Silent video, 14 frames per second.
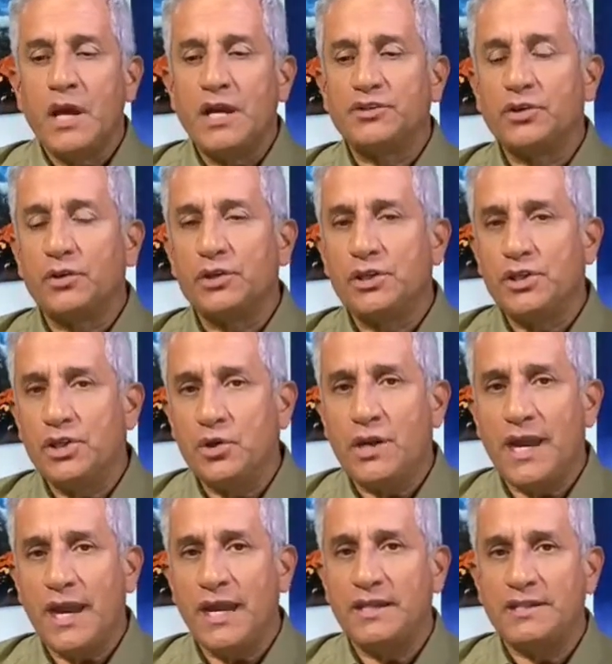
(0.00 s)
And so the
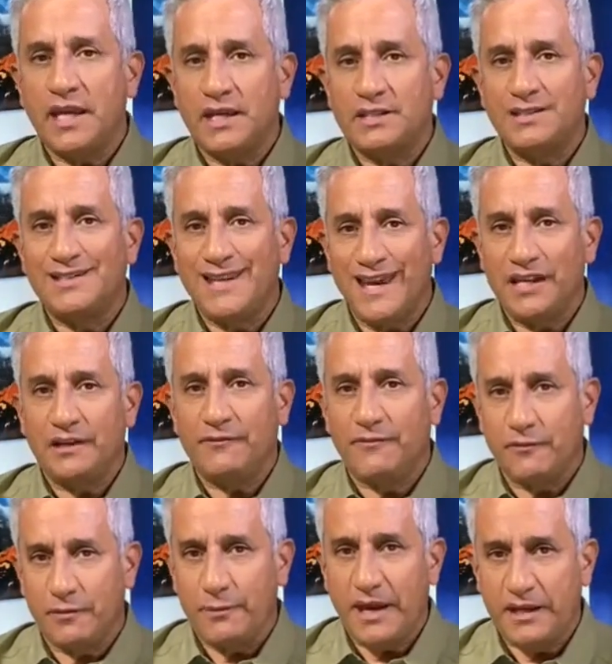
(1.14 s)
UK takes data
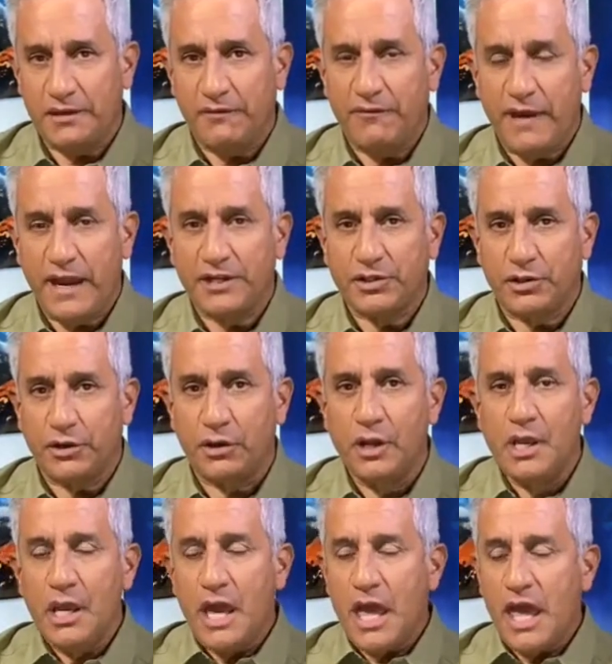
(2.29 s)
from the manufacturer,
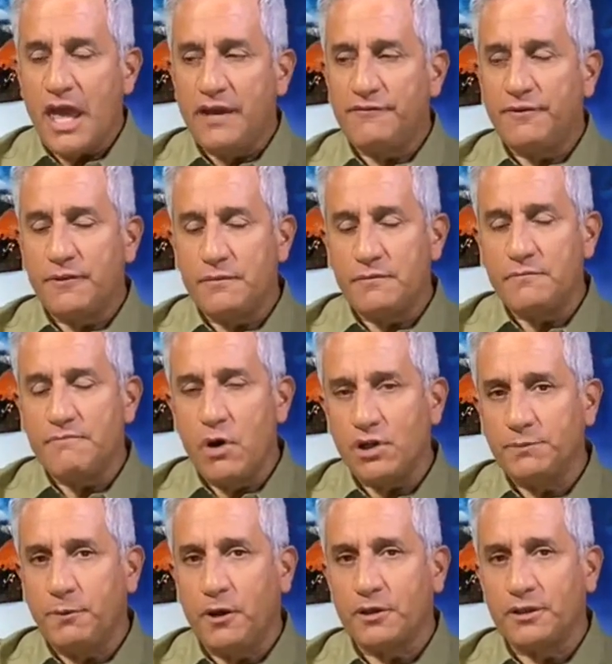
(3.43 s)
and for the
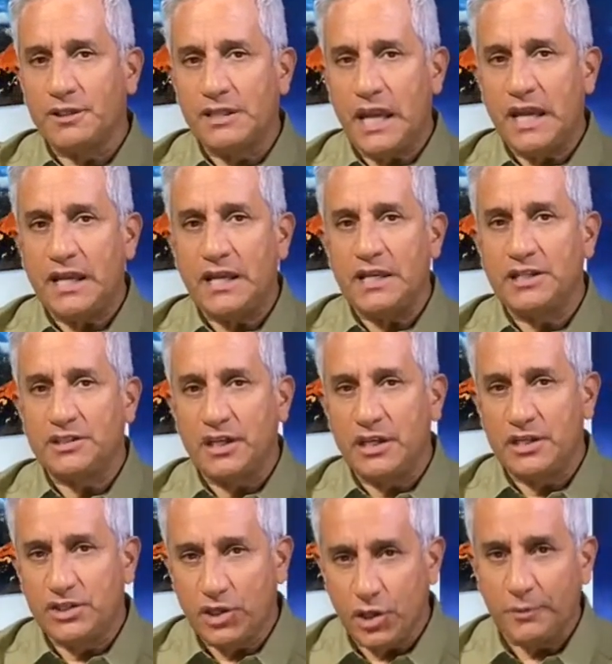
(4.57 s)
most part, the data is
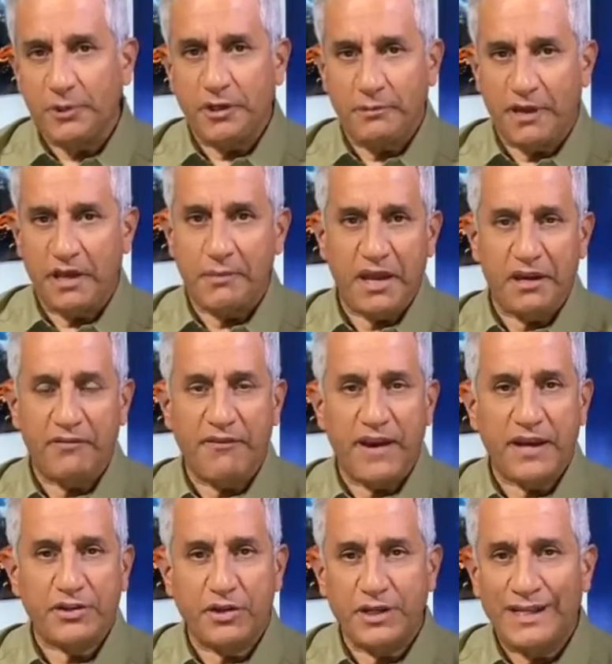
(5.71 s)
interpreted by the
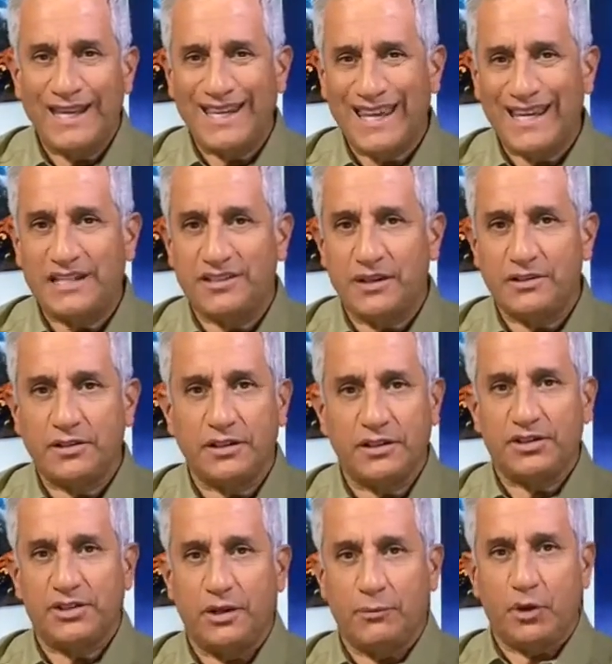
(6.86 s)
manufacturer, and they get essentially a
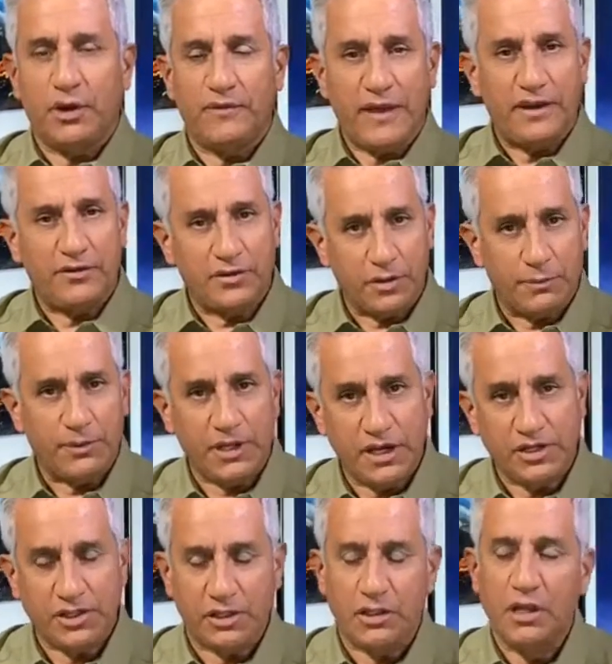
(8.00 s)
summary of that
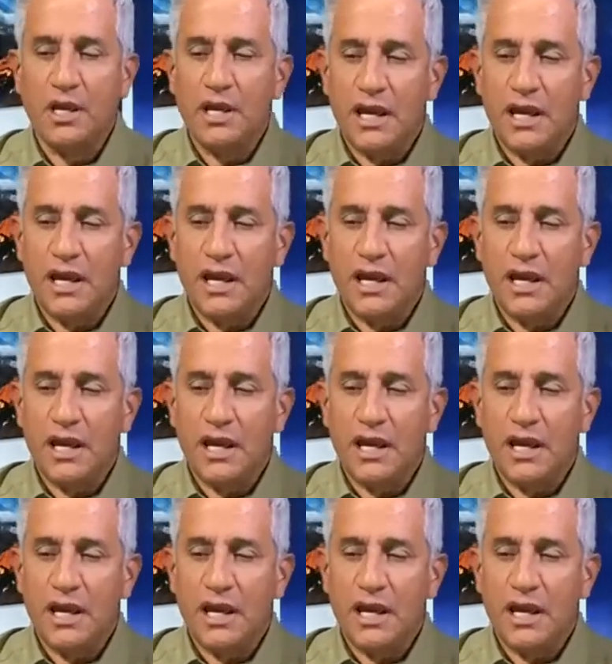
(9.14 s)
interpretation.